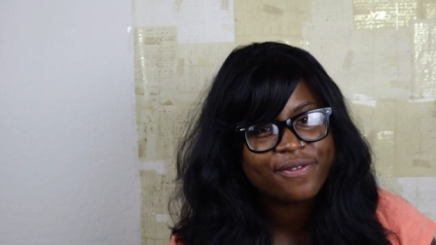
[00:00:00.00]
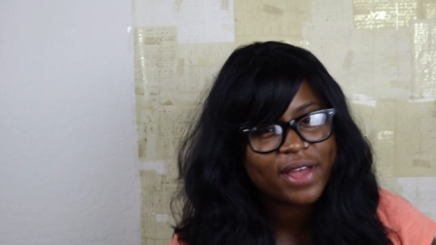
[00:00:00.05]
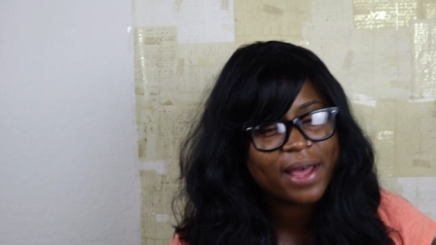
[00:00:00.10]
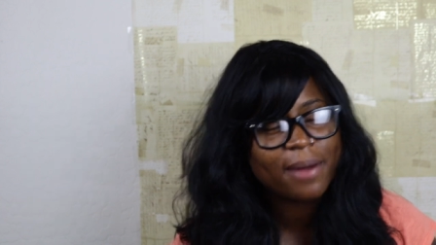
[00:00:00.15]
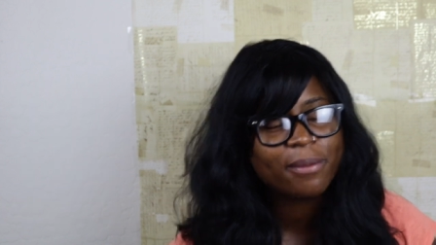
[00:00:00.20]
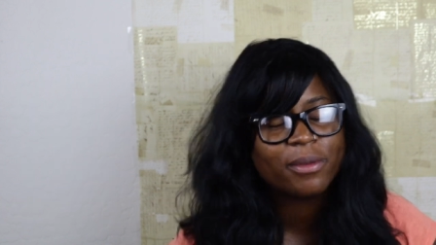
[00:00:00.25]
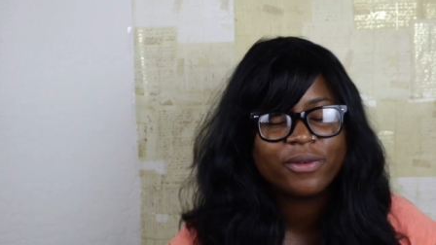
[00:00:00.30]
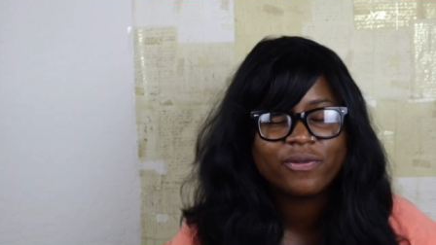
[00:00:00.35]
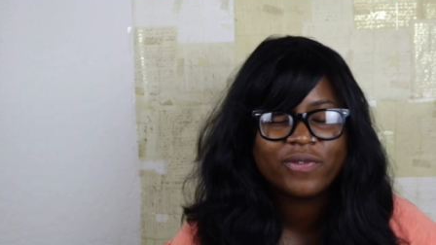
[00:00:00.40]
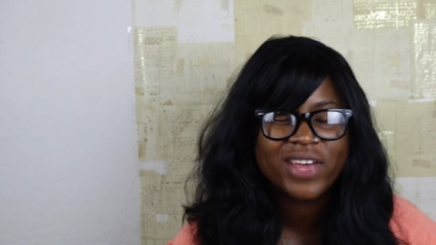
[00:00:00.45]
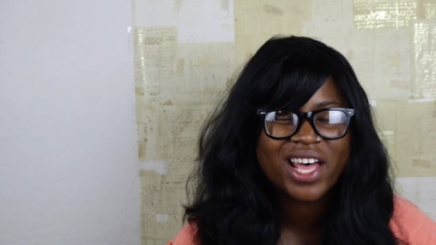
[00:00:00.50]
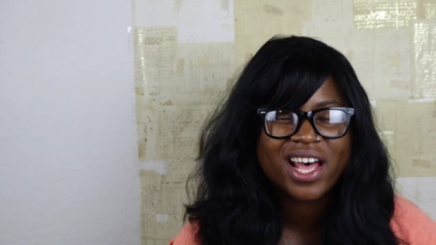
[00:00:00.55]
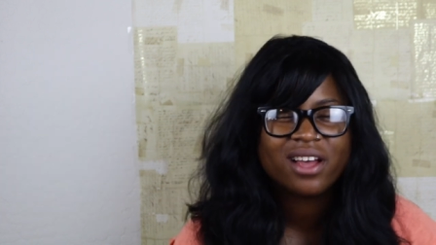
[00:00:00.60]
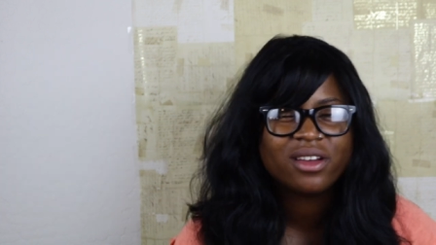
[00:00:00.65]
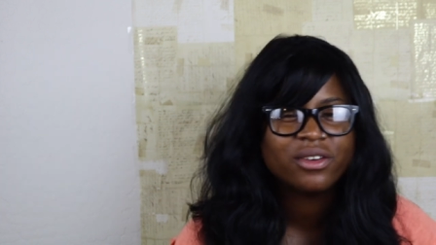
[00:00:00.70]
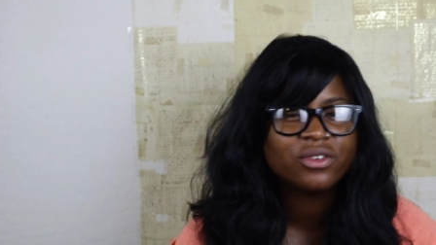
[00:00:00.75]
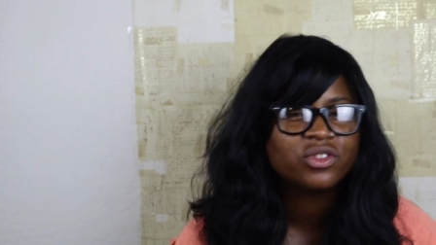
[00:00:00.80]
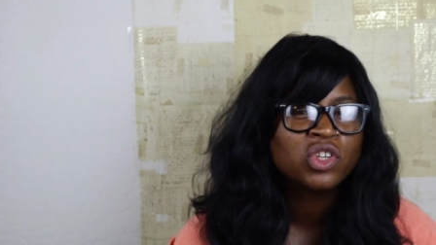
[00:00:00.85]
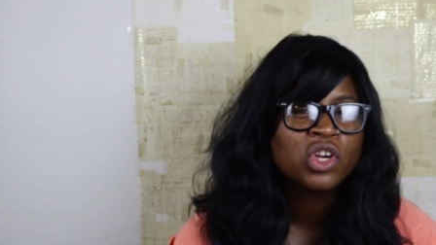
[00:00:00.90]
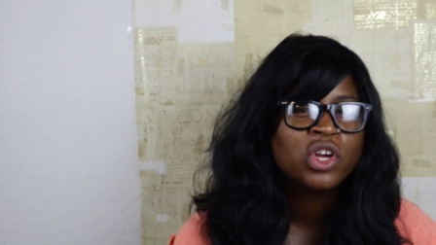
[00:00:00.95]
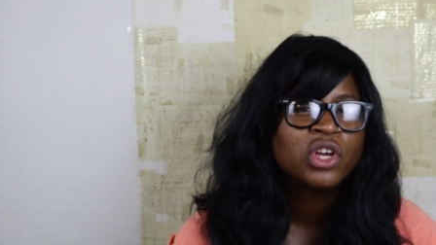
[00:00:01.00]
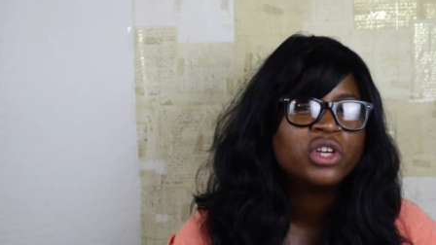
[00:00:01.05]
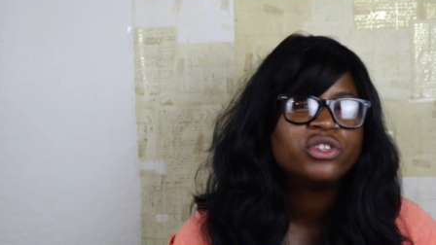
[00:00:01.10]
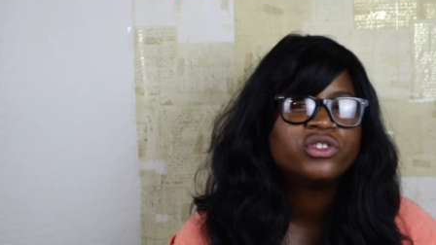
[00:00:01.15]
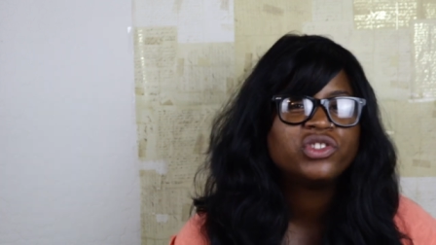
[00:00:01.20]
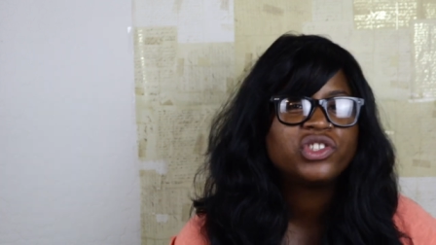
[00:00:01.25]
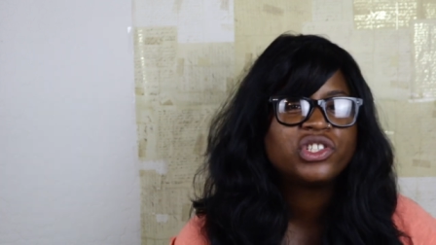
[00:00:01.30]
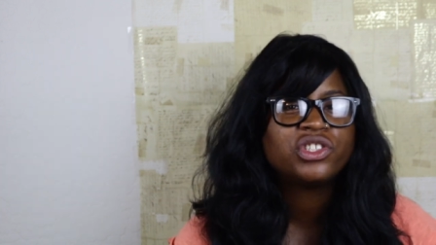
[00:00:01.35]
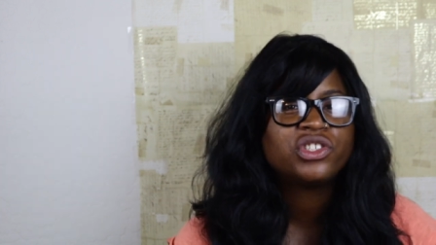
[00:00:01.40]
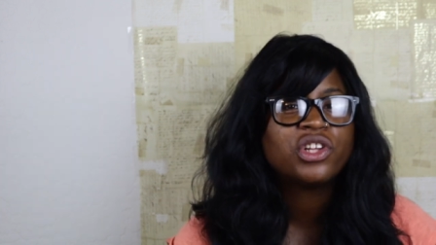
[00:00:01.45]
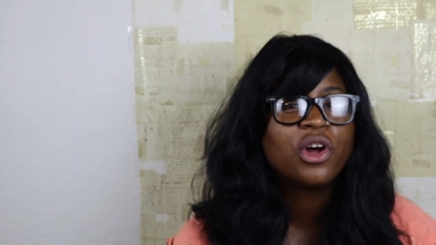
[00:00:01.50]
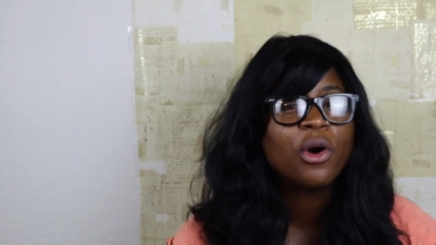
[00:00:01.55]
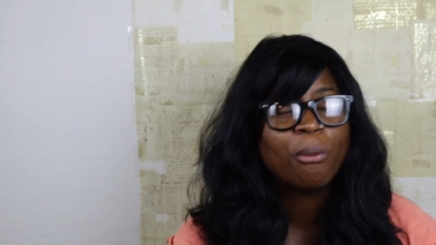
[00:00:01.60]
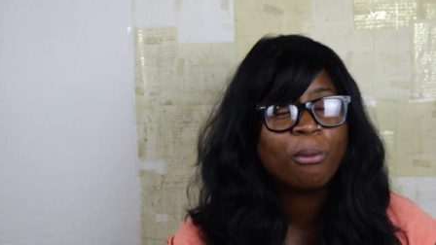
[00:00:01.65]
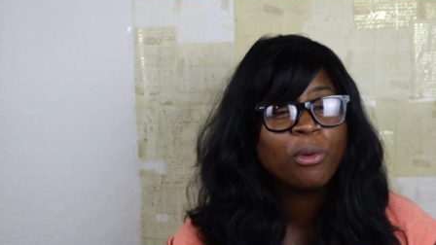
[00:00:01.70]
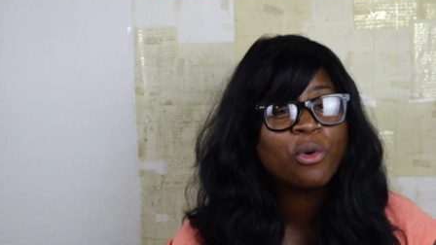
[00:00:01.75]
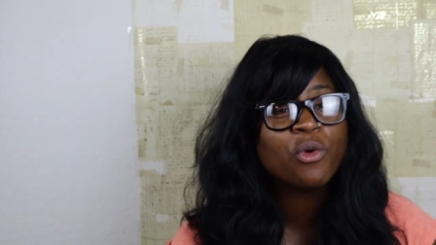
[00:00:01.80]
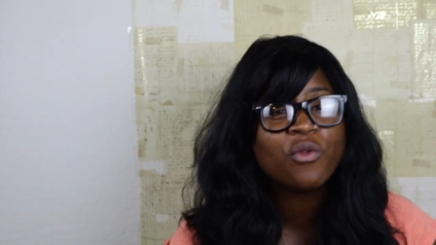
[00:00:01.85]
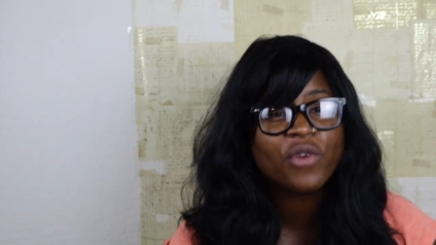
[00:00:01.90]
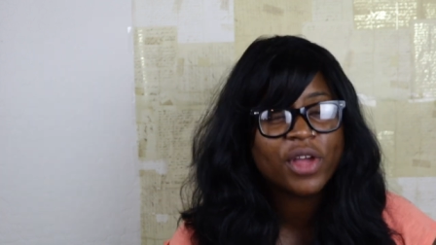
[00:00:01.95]
family values, you just
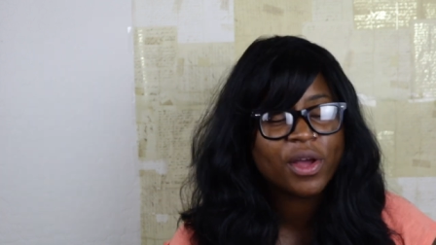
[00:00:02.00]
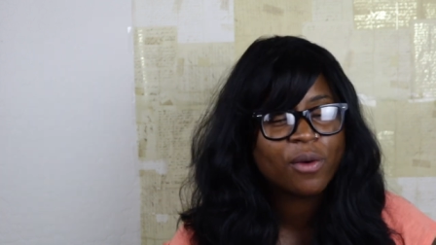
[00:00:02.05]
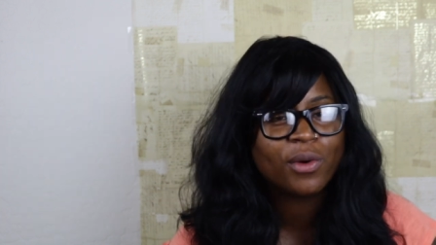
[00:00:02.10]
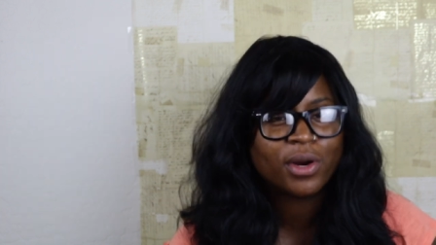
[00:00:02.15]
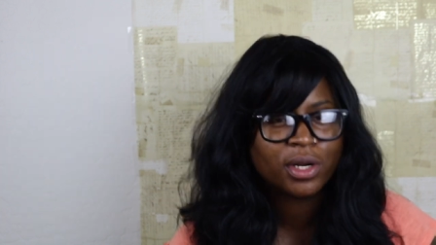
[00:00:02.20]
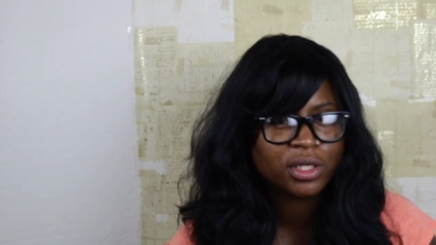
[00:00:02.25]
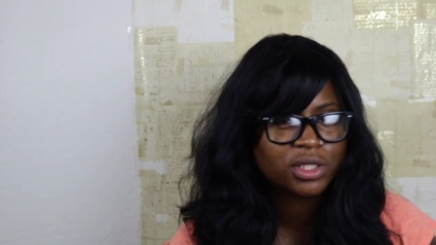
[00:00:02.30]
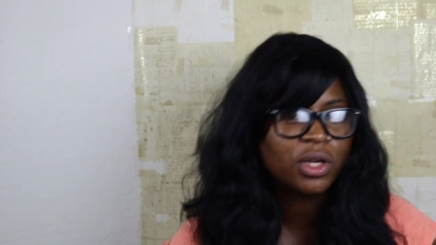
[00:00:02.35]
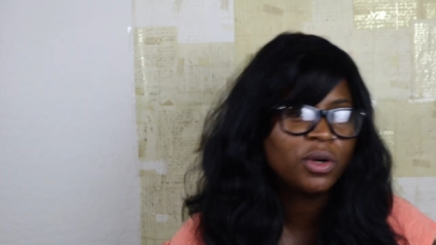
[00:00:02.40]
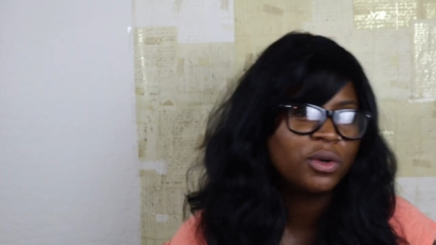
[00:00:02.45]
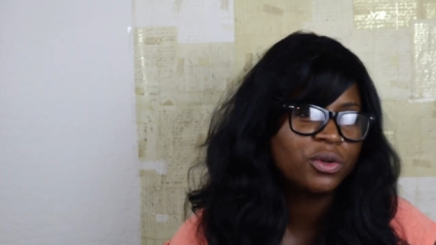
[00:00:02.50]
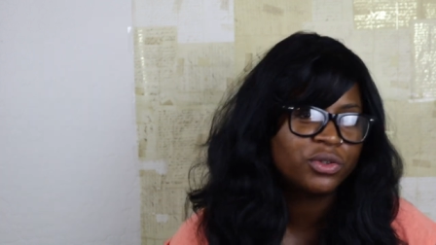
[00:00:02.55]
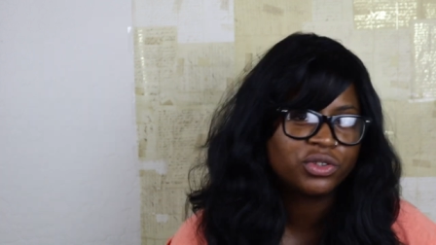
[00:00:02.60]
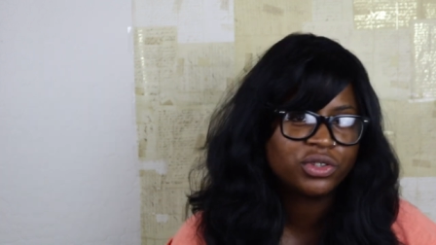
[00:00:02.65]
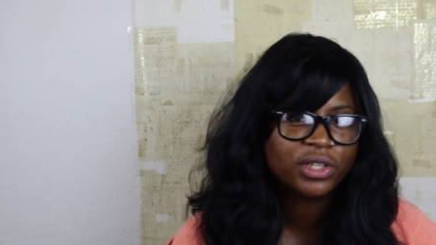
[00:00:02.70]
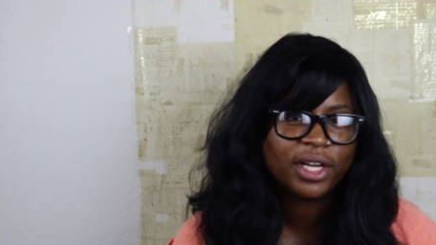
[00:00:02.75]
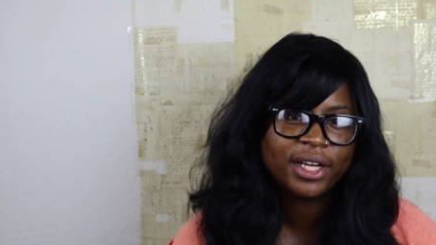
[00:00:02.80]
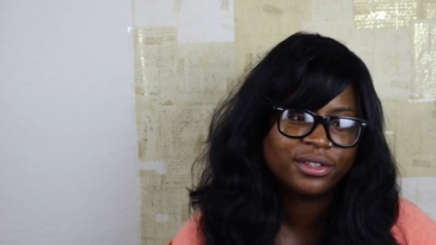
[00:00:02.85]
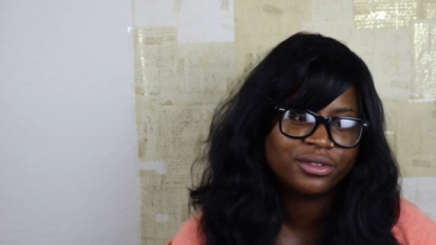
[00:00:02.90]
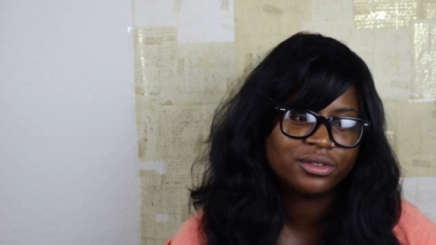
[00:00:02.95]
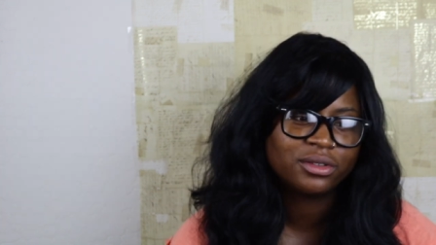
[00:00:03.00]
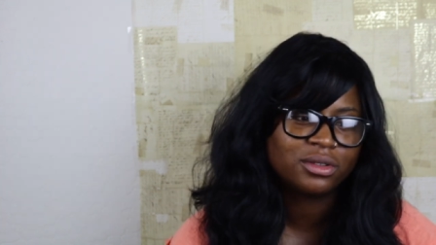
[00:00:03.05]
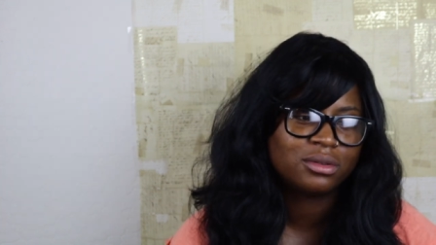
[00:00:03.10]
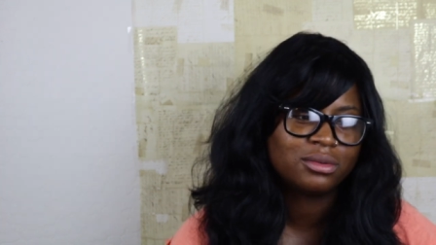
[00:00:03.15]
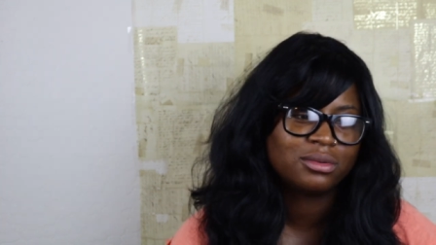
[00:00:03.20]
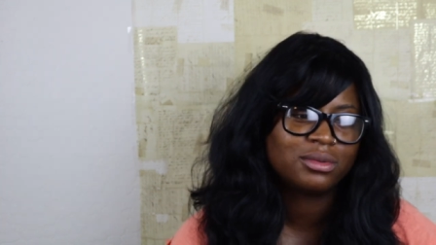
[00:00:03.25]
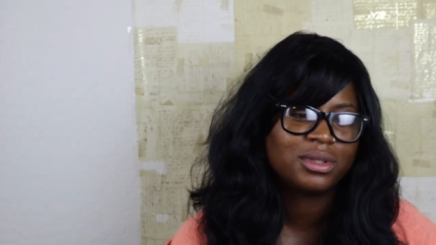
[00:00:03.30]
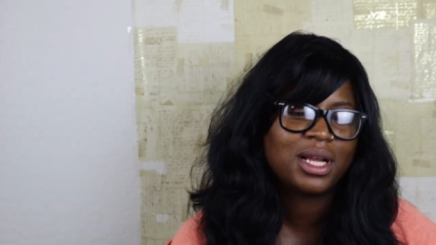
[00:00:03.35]
don't move in with a total stranger.